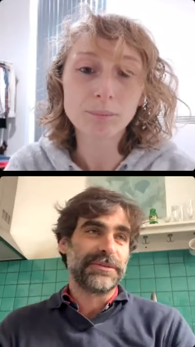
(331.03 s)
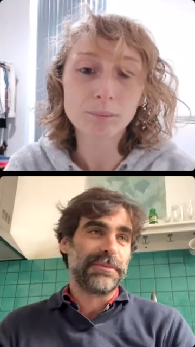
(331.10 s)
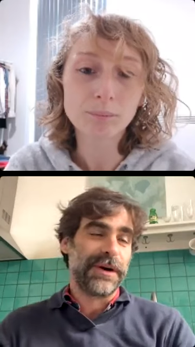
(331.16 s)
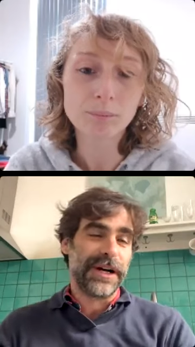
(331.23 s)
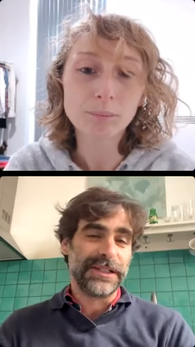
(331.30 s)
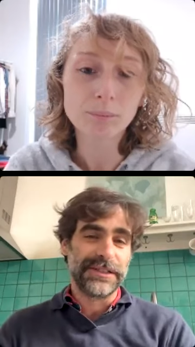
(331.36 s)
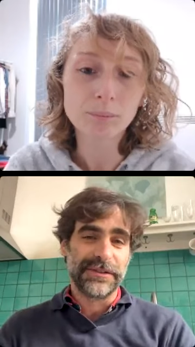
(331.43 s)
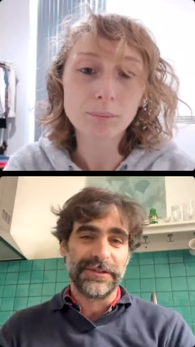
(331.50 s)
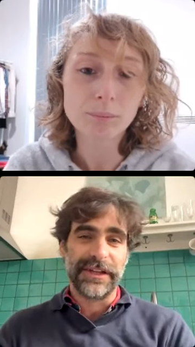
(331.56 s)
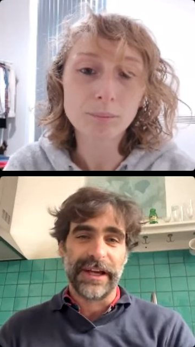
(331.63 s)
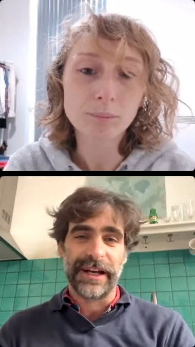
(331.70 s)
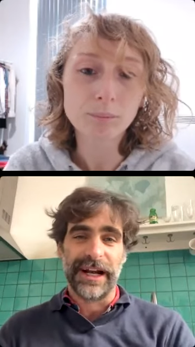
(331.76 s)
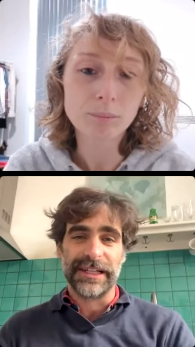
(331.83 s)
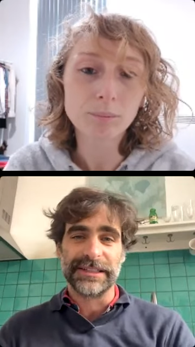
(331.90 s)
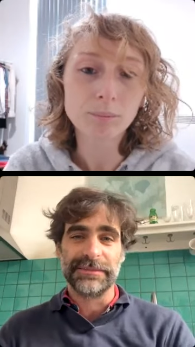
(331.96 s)
Speaker 1: part of the
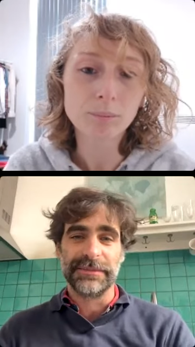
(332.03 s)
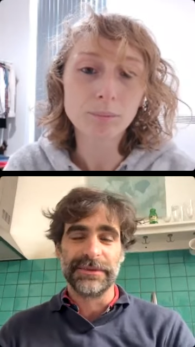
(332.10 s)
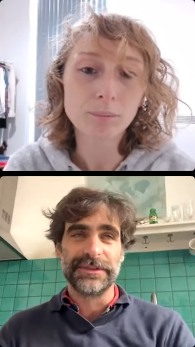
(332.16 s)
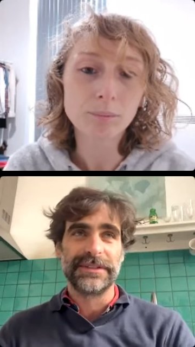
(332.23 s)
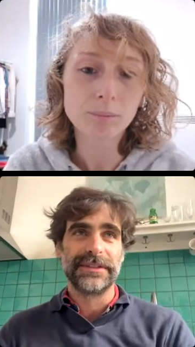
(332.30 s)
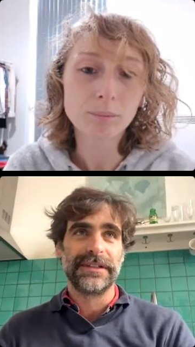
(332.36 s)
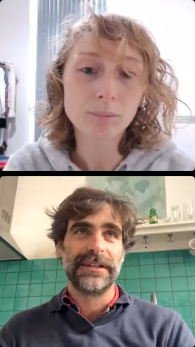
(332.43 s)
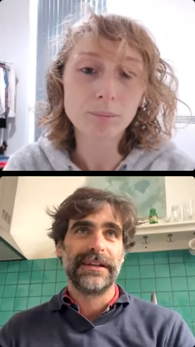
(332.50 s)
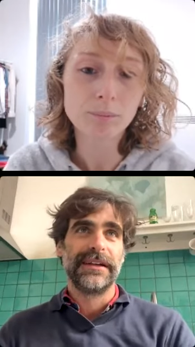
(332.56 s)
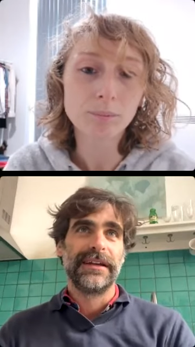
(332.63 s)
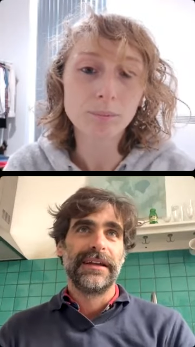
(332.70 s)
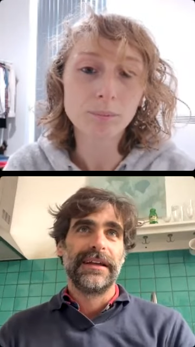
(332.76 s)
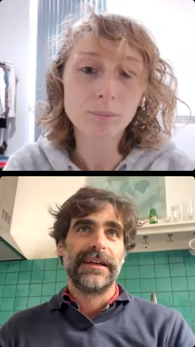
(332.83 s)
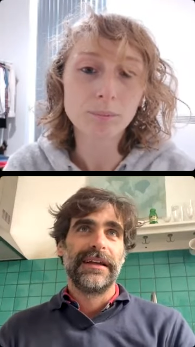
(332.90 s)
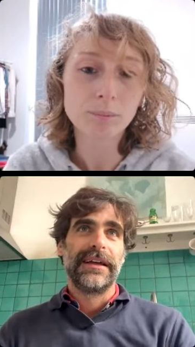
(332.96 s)
Erasmus,
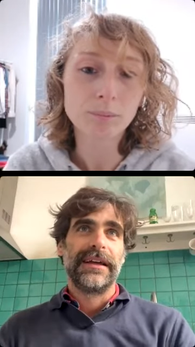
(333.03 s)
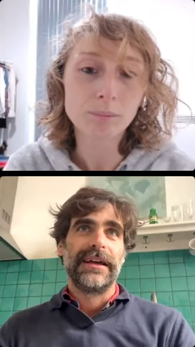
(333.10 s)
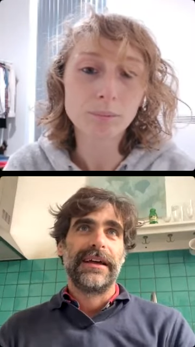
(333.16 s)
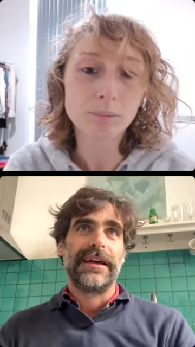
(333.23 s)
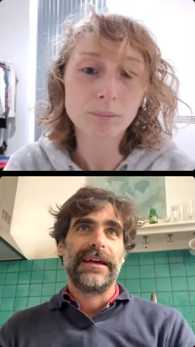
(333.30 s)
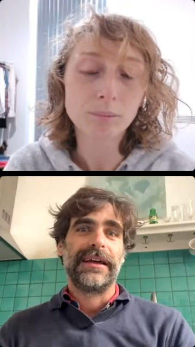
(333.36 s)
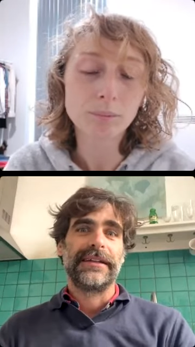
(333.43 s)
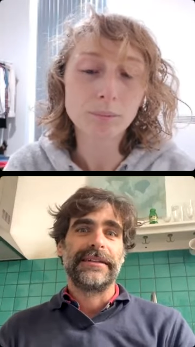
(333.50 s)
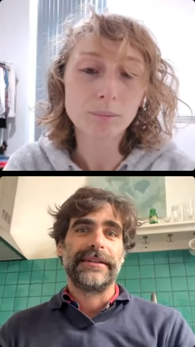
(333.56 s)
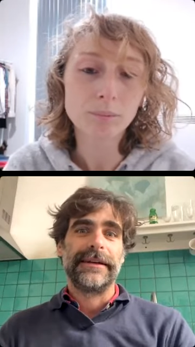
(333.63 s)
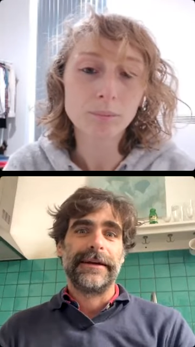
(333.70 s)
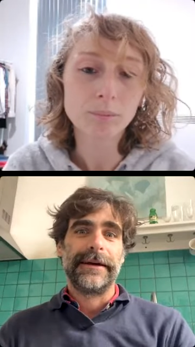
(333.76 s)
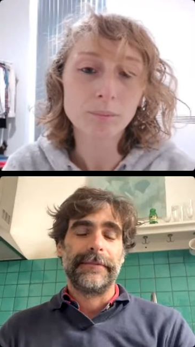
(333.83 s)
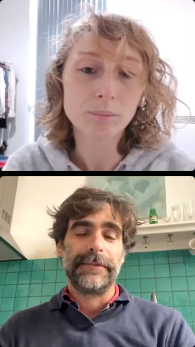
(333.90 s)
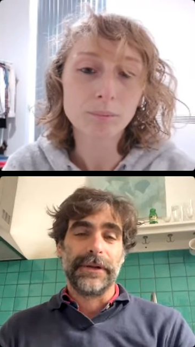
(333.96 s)
and
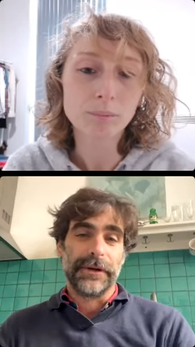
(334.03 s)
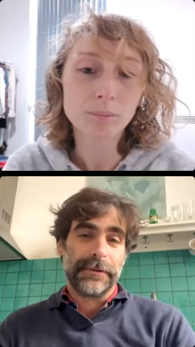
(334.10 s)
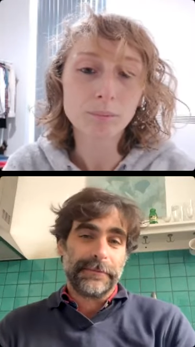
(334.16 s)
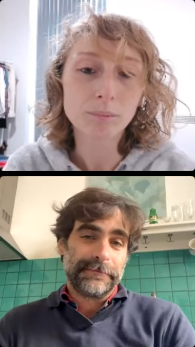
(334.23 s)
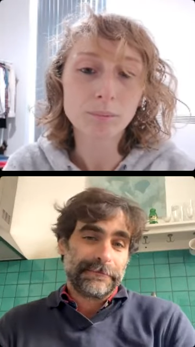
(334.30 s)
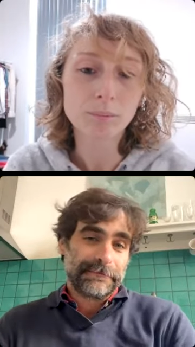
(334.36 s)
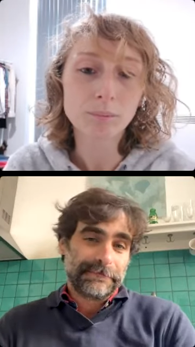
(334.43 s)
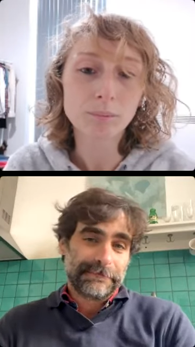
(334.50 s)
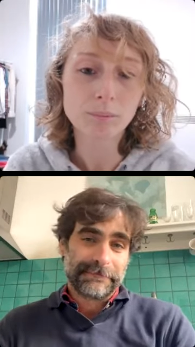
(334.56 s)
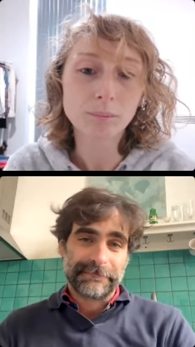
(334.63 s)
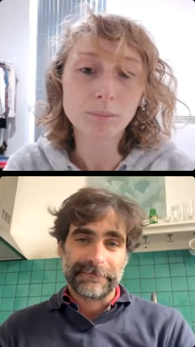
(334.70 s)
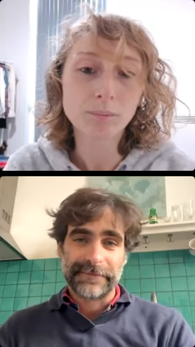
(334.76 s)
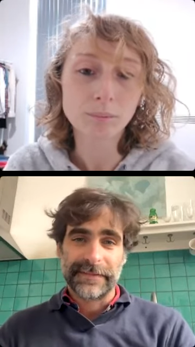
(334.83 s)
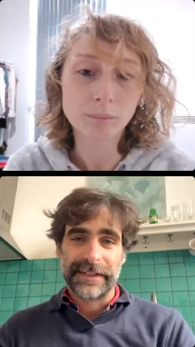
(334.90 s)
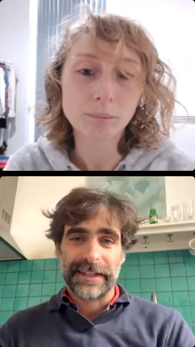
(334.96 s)
you know,
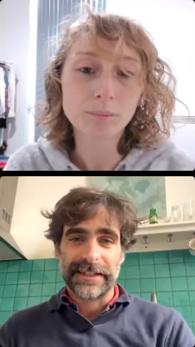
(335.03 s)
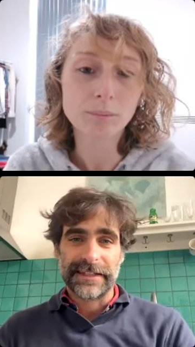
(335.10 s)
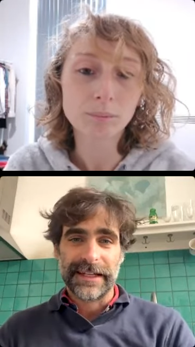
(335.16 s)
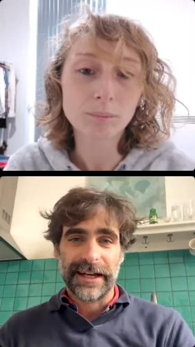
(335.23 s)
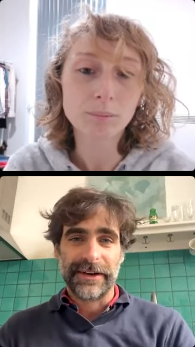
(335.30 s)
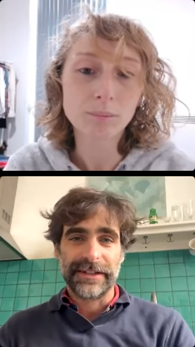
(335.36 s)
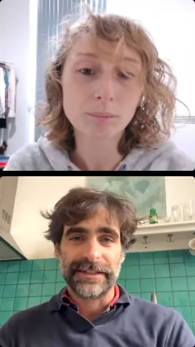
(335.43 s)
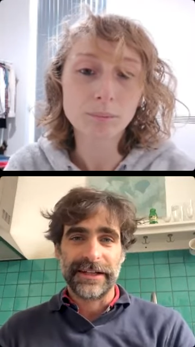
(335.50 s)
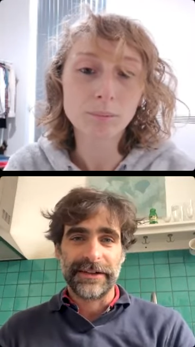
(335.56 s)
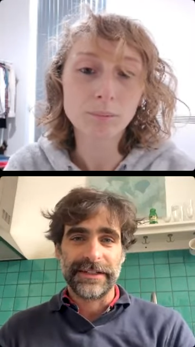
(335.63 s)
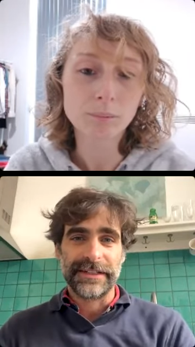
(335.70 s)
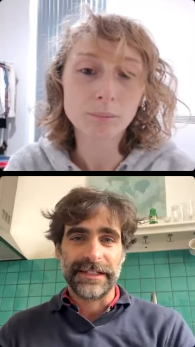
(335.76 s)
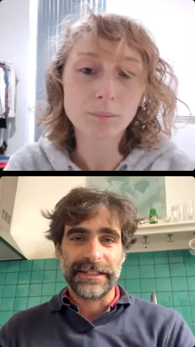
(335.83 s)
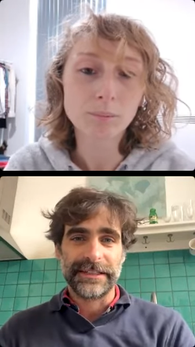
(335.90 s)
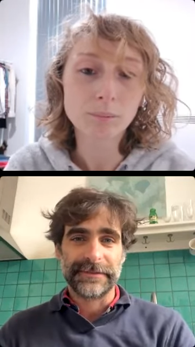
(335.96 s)
it's how
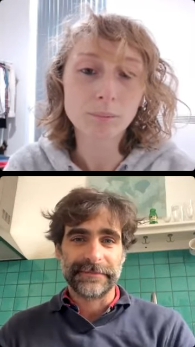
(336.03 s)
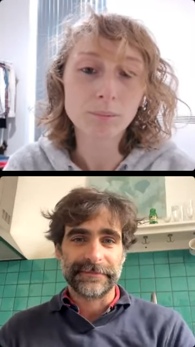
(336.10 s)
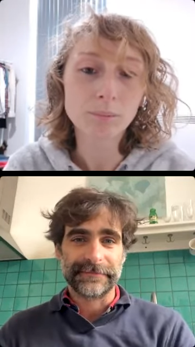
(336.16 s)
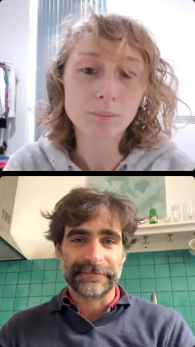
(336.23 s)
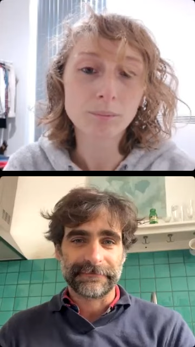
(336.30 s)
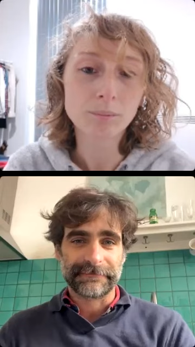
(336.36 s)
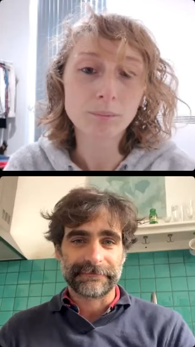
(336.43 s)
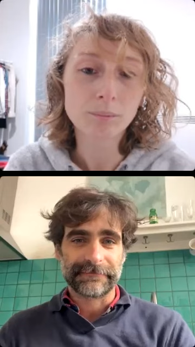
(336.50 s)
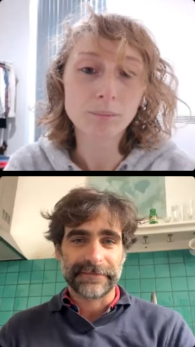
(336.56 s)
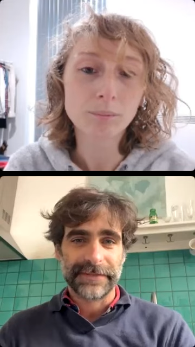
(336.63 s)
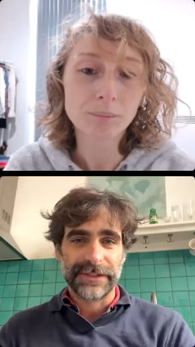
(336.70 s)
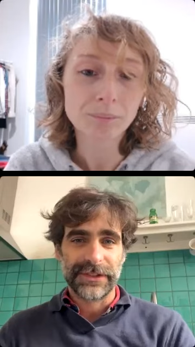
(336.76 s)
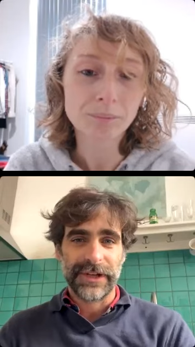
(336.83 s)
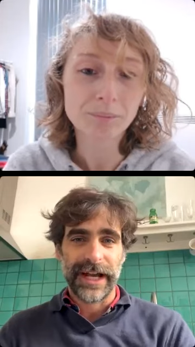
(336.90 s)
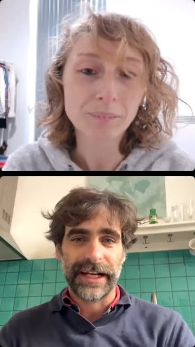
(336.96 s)
it is.
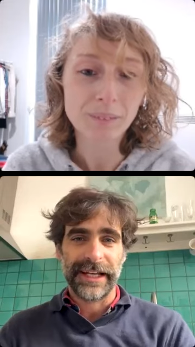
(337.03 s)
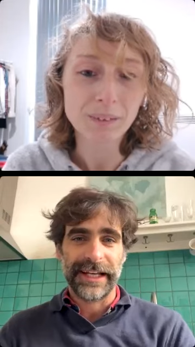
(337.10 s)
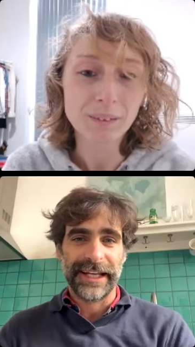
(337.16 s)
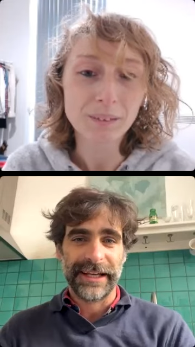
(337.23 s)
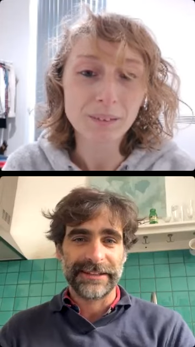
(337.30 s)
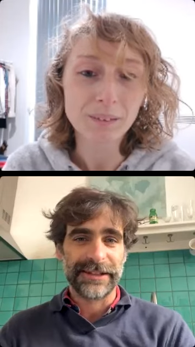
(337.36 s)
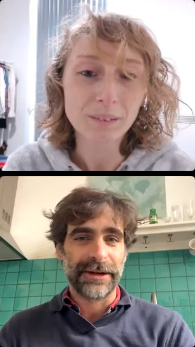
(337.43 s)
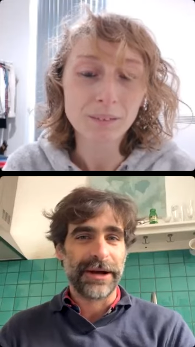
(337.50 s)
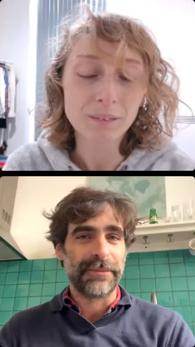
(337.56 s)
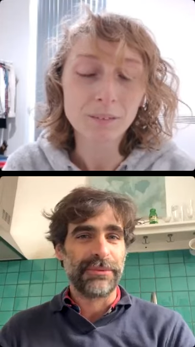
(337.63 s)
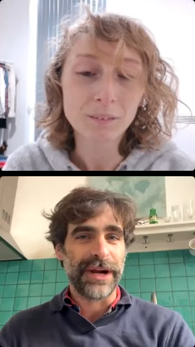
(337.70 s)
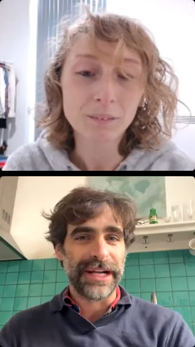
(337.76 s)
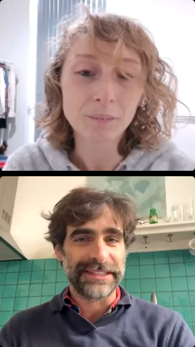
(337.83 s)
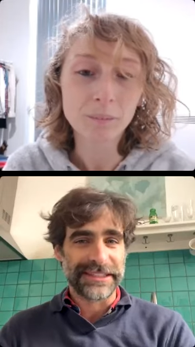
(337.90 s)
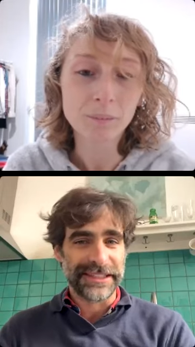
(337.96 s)
So
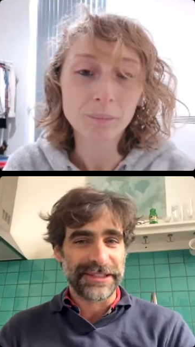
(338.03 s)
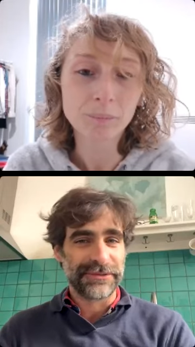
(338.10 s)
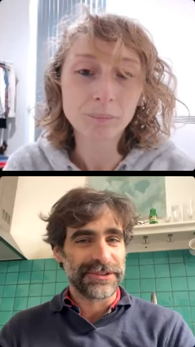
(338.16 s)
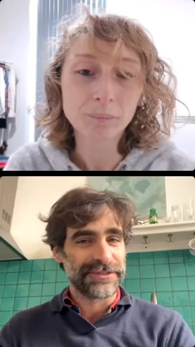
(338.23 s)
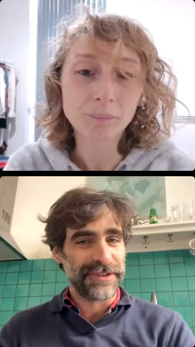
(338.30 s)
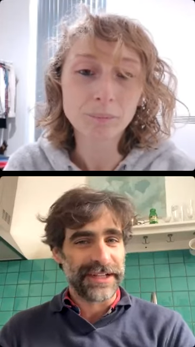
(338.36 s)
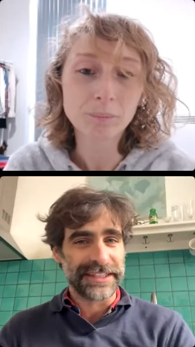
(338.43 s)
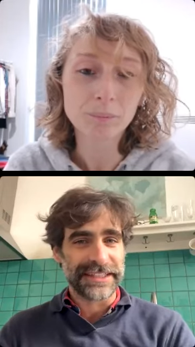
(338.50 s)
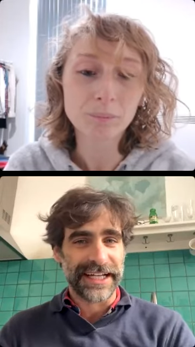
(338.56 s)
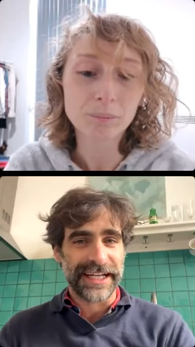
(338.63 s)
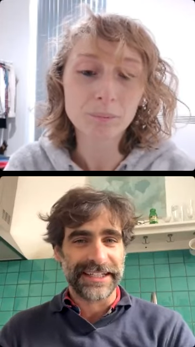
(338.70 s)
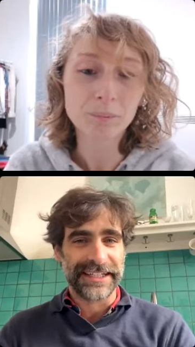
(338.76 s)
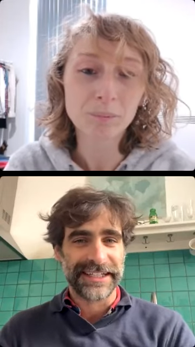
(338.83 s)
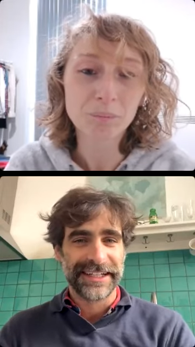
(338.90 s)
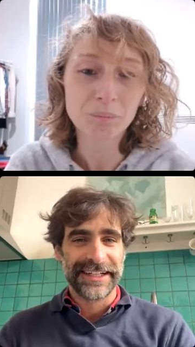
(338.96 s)
Brexit was very sad